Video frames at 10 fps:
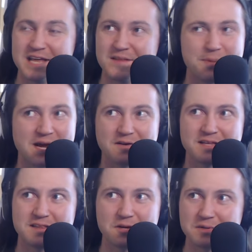and
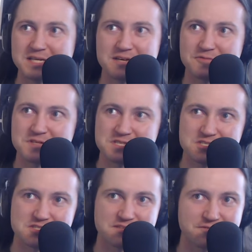apparently the only difference is
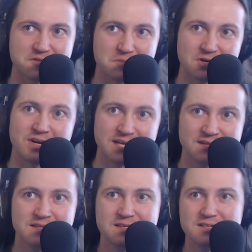just the film grain.